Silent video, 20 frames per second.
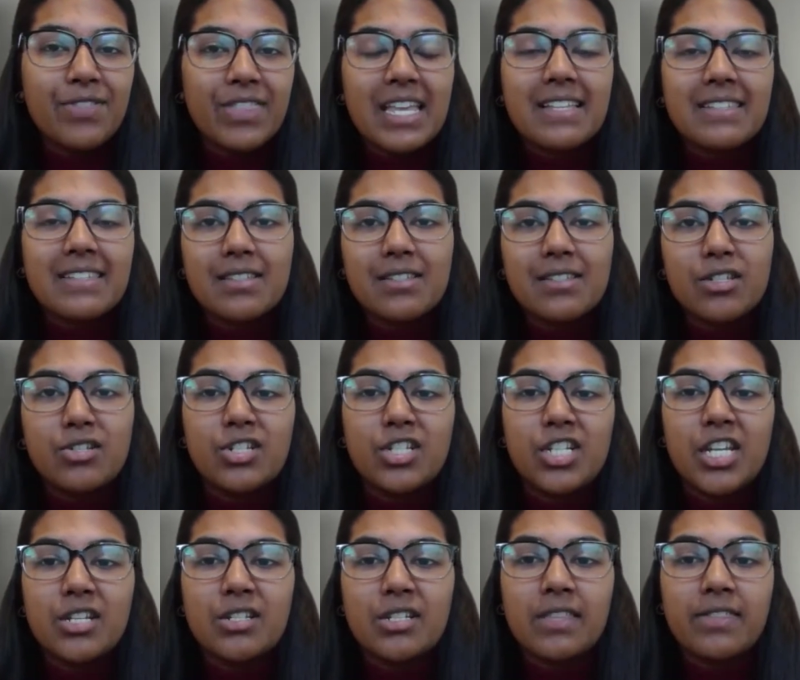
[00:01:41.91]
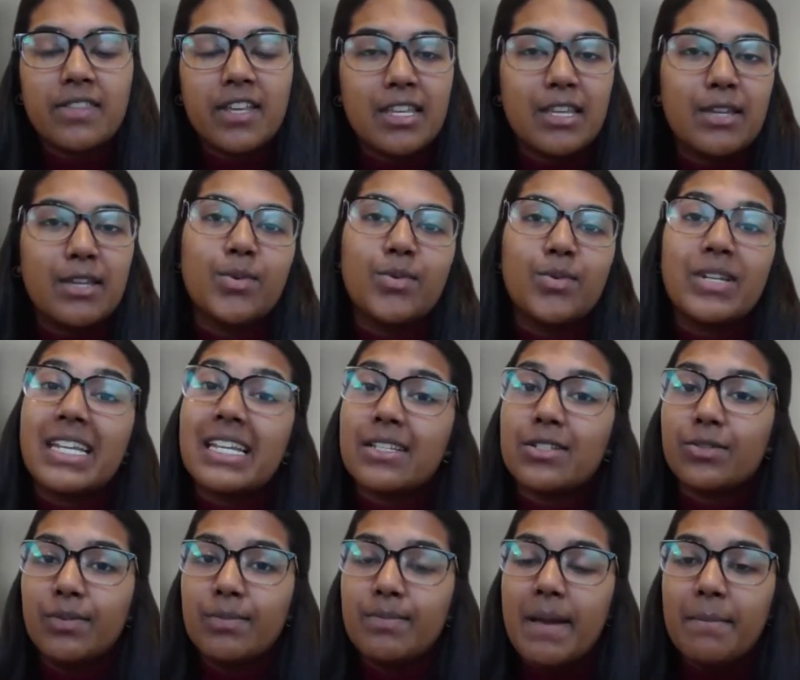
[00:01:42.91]
things as a student that you will need
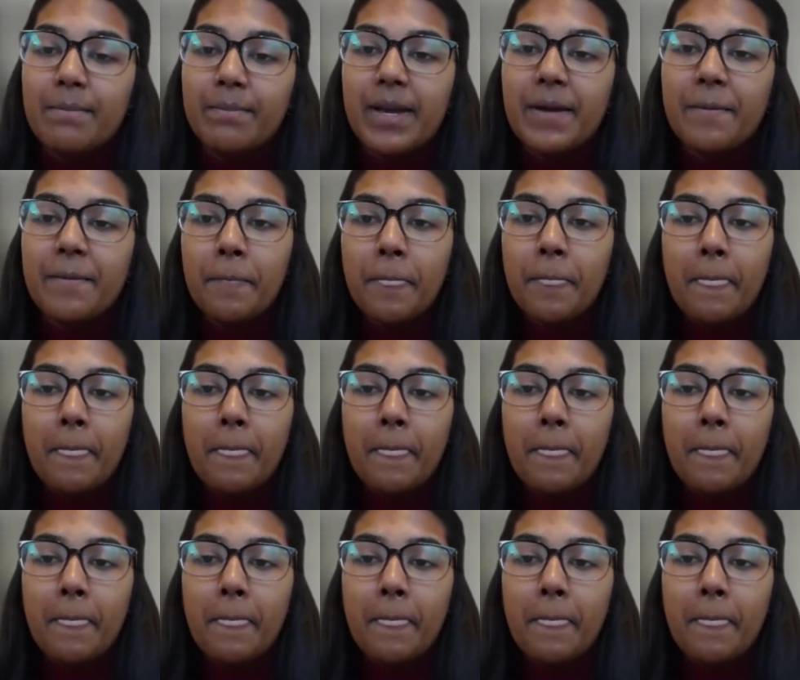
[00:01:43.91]
to remember,